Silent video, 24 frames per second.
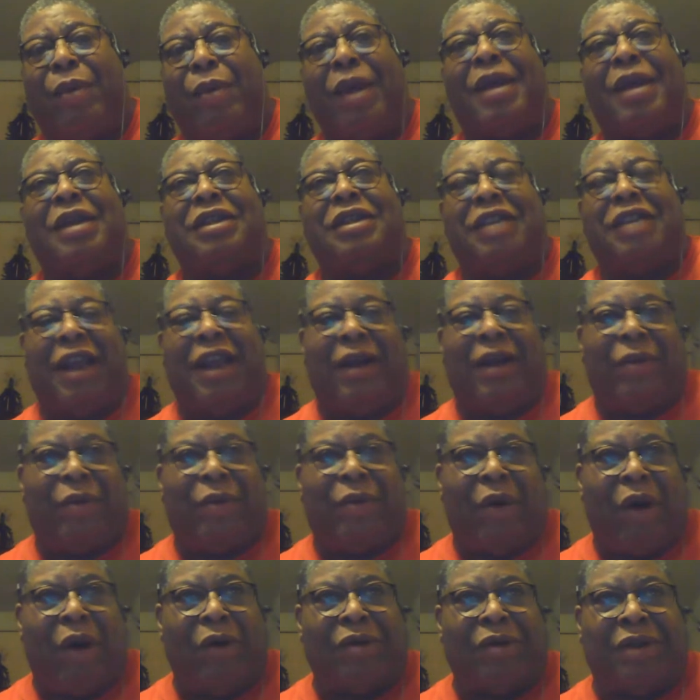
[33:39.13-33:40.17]
a Jalen
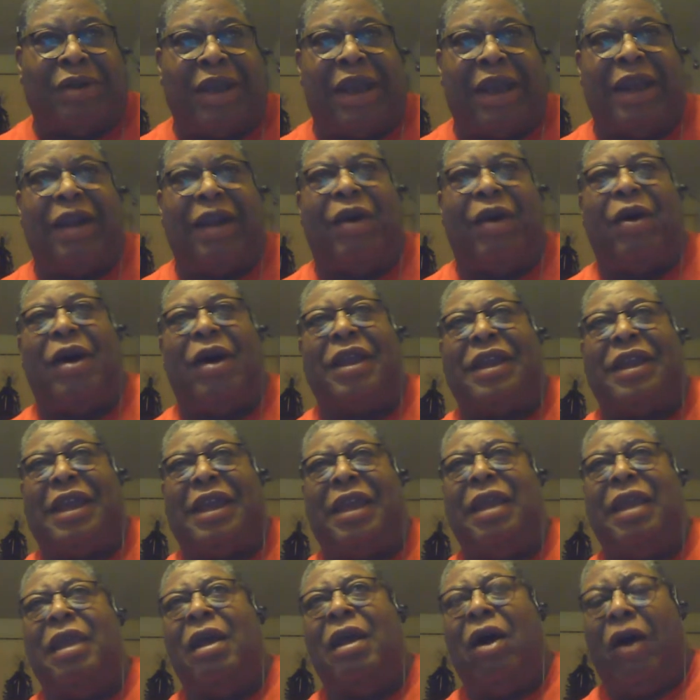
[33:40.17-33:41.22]
Rose in or
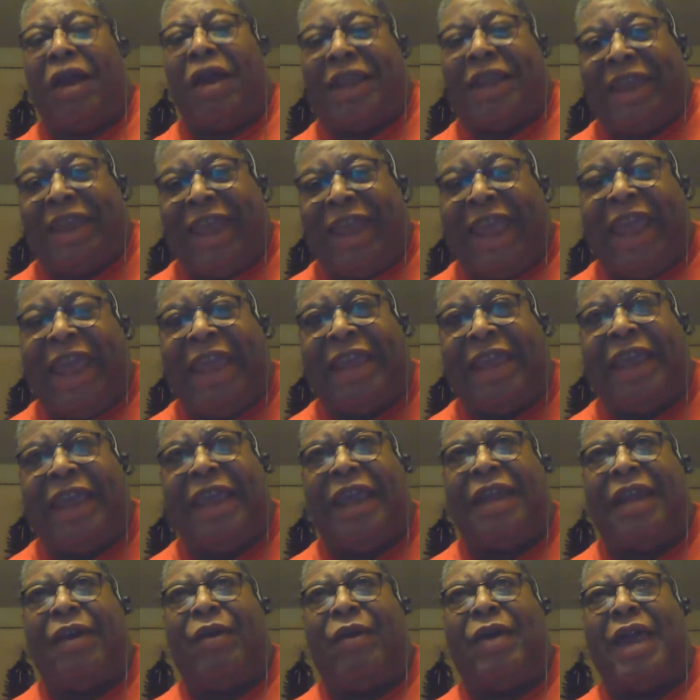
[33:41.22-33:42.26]
a King
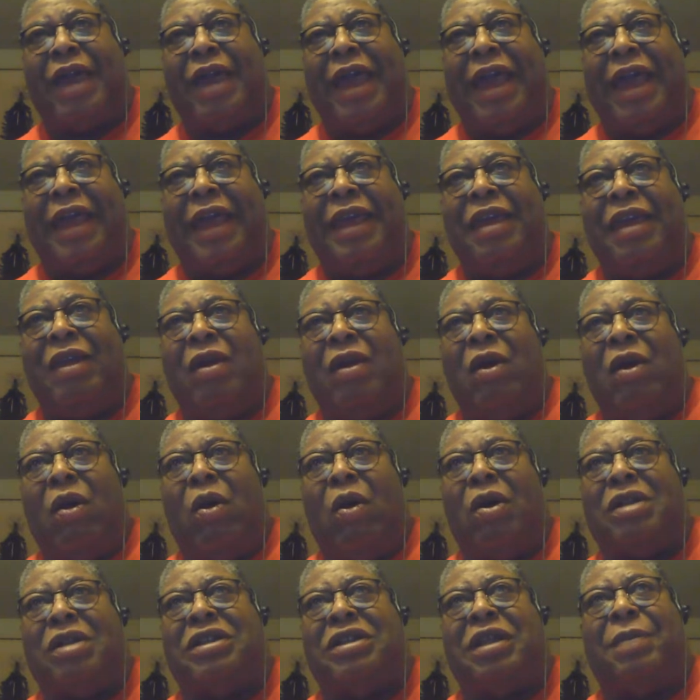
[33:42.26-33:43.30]
in, okay,
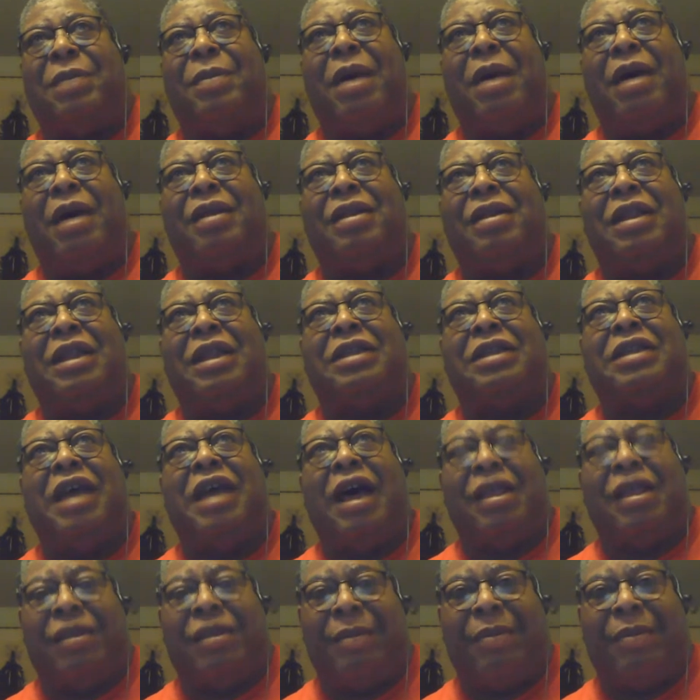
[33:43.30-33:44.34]
or some
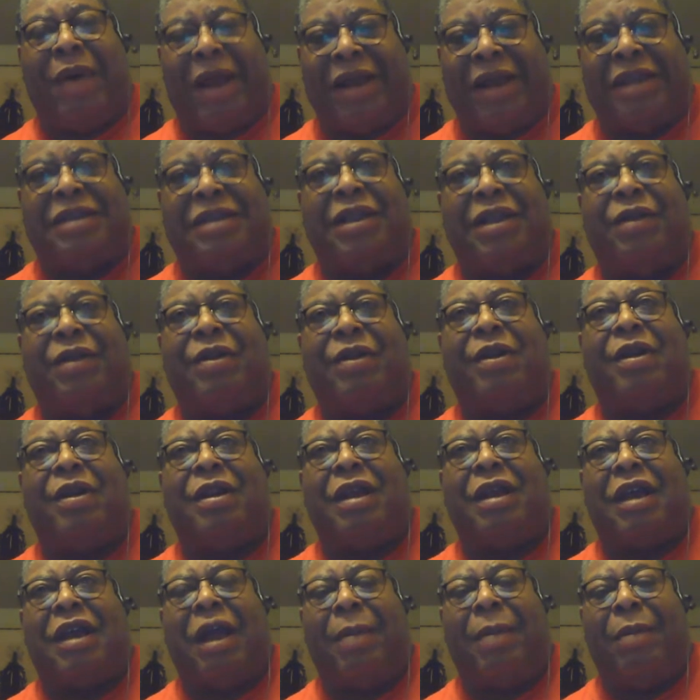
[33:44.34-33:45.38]
other buddies to
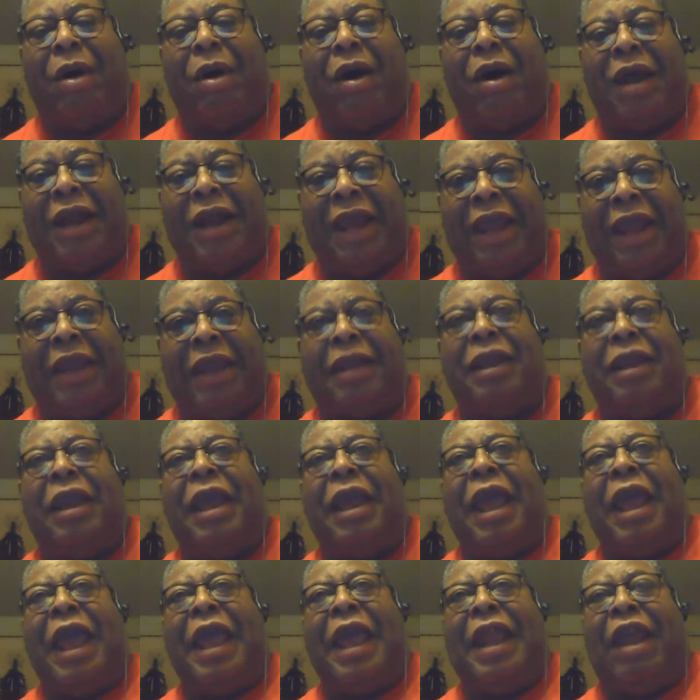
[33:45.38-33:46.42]
come on in
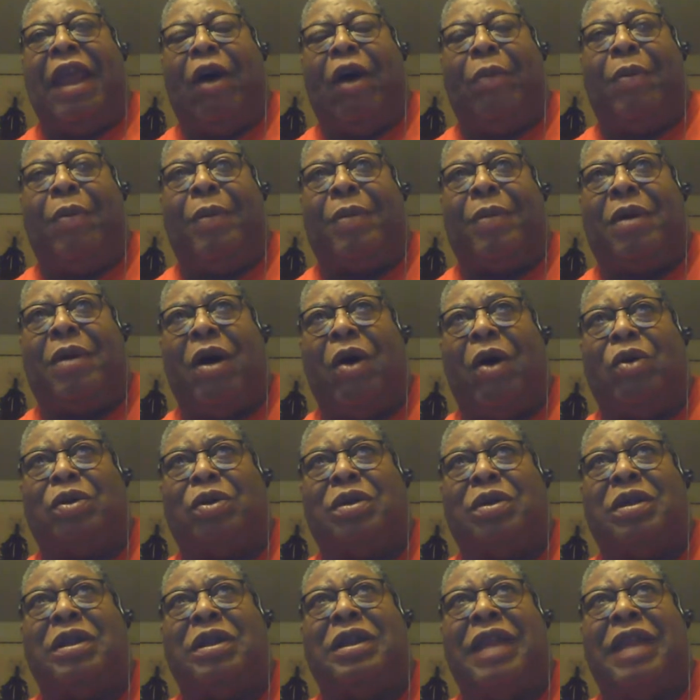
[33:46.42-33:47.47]
and help him
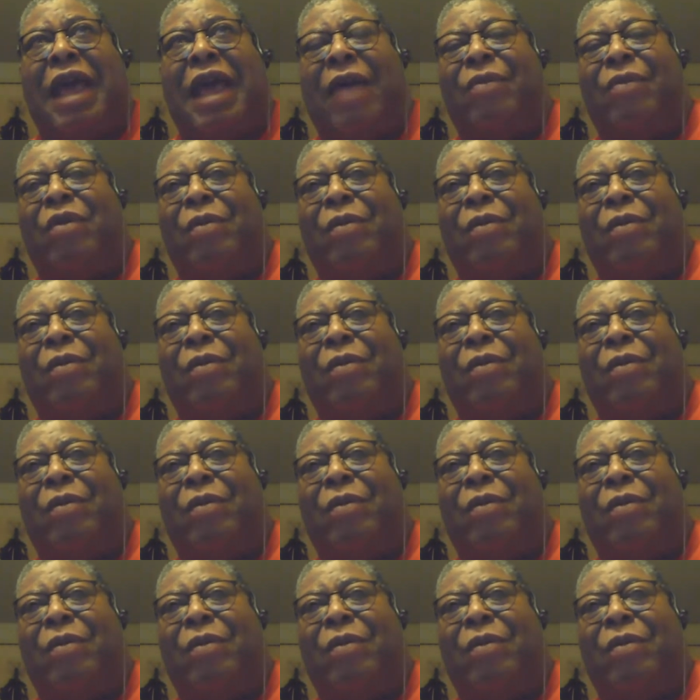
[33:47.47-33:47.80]
coach. That would